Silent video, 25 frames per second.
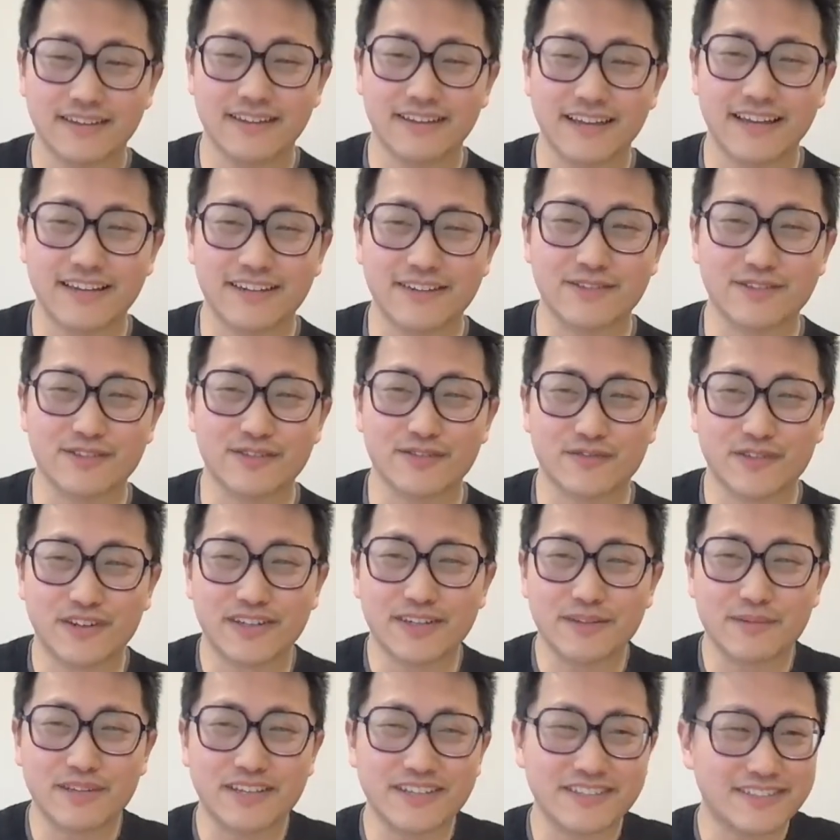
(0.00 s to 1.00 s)
and it was
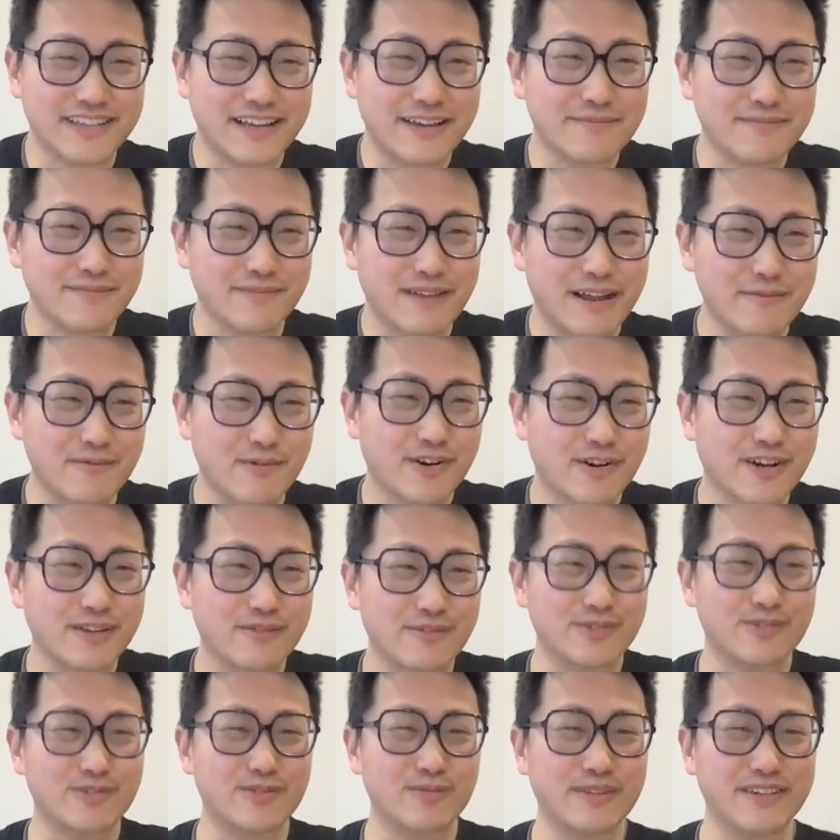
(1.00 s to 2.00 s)
funny because I'm working
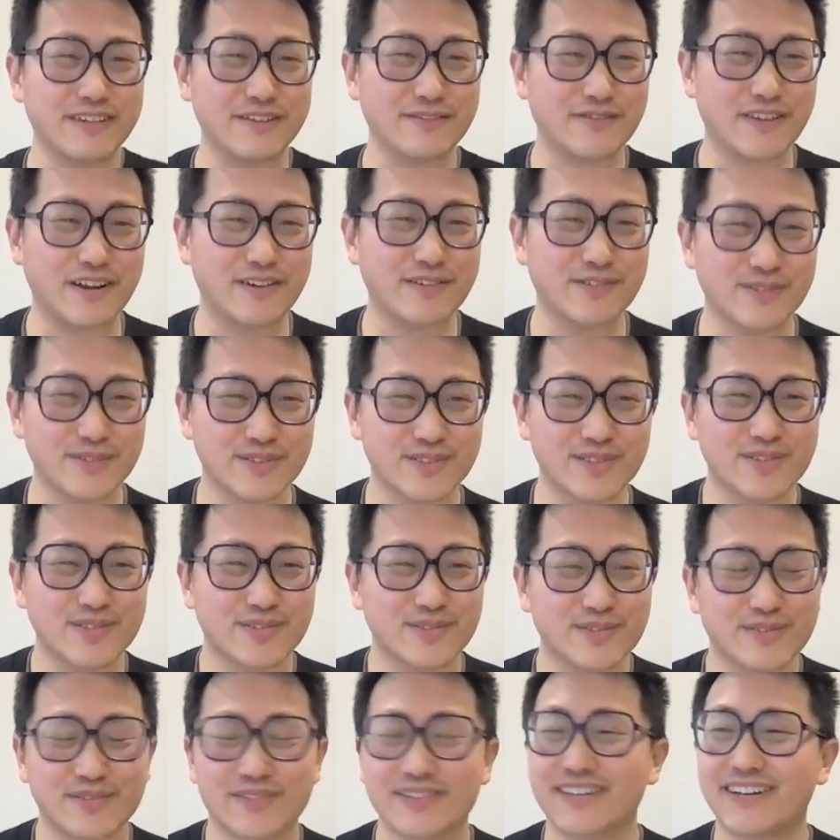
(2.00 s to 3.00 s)
with so many founders
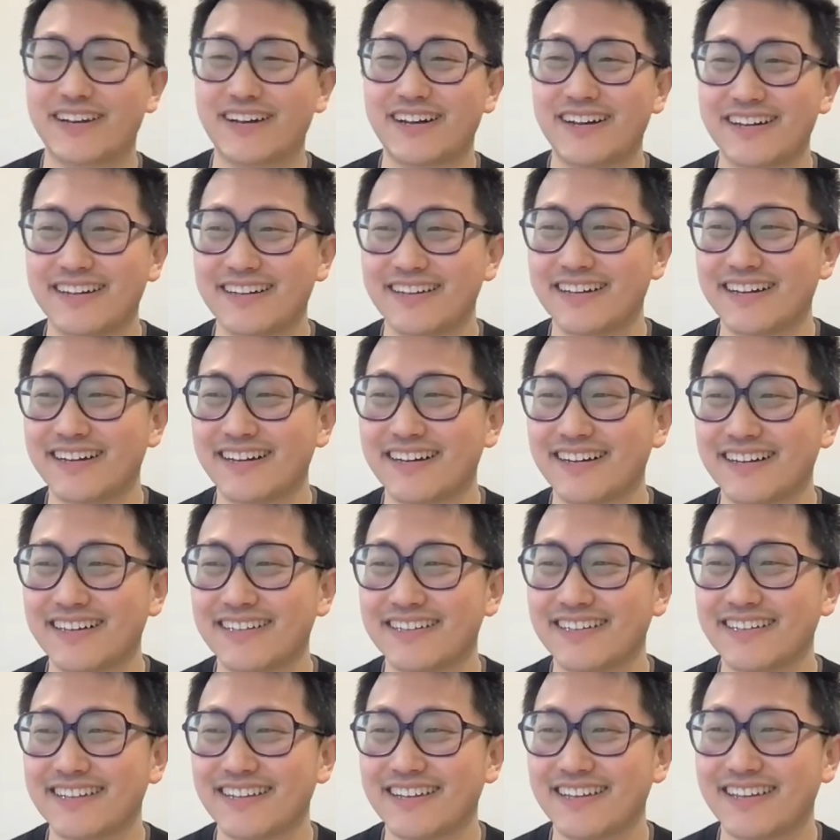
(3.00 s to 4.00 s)
too,
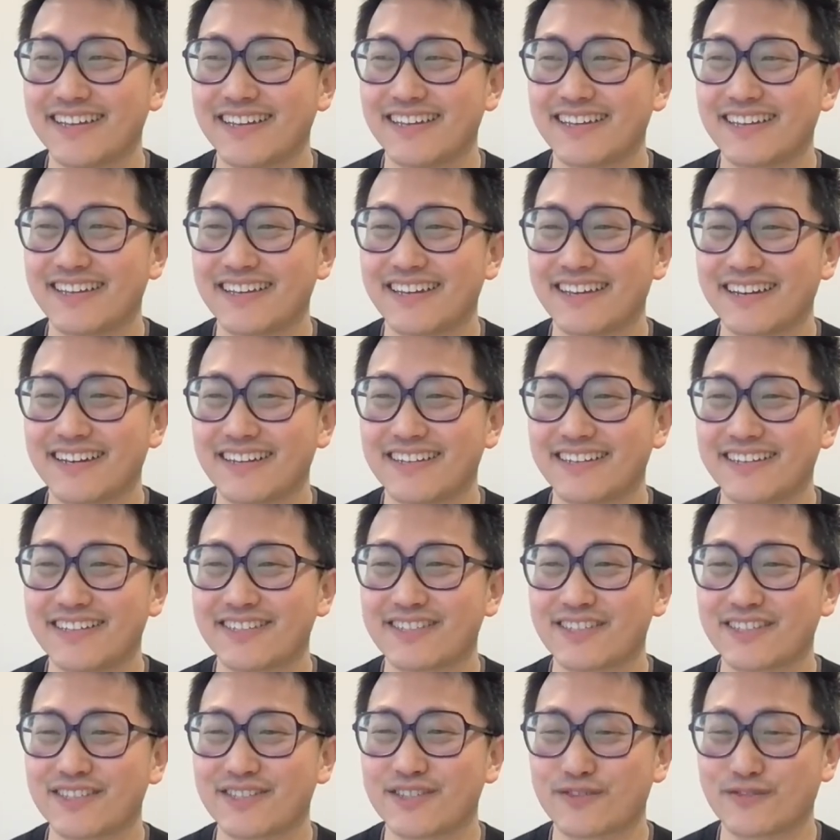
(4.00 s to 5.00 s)
and
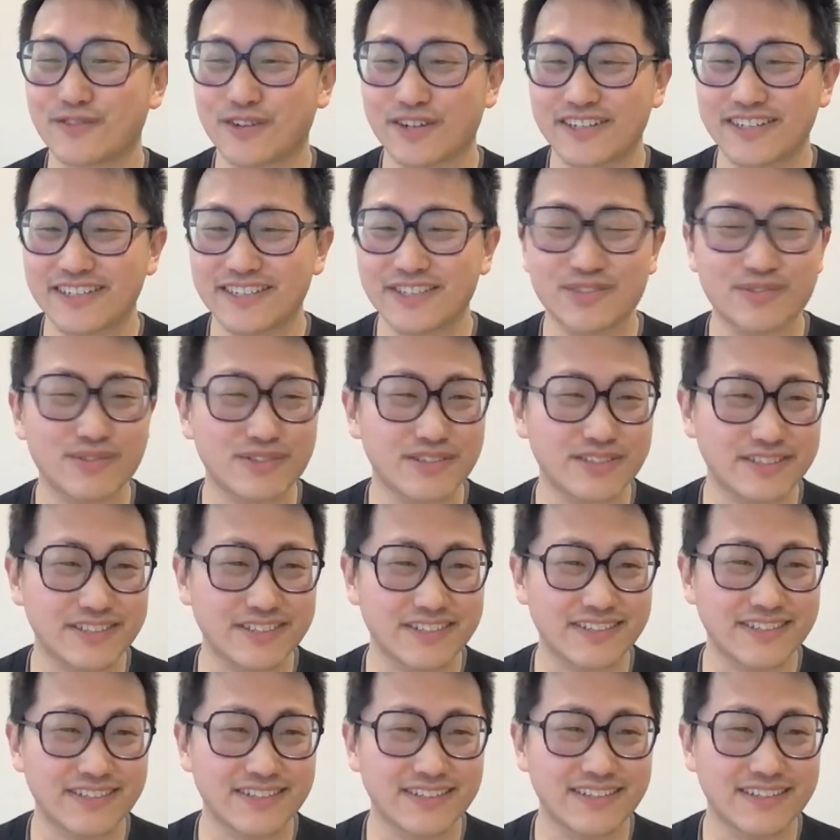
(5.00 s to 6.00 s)
it's a very
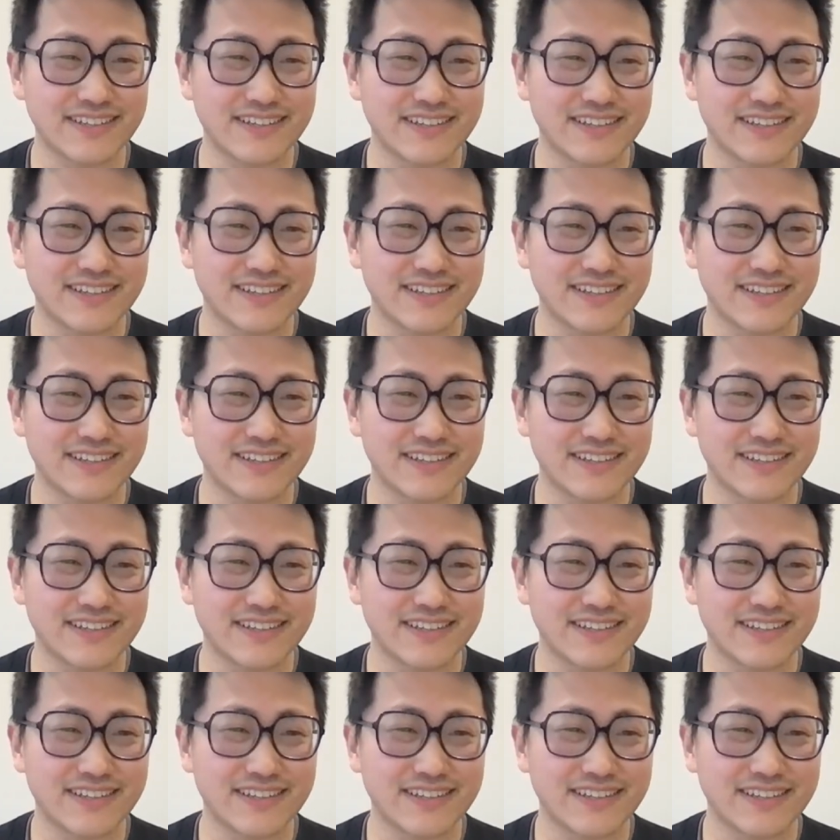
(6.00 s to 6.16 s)
interesting.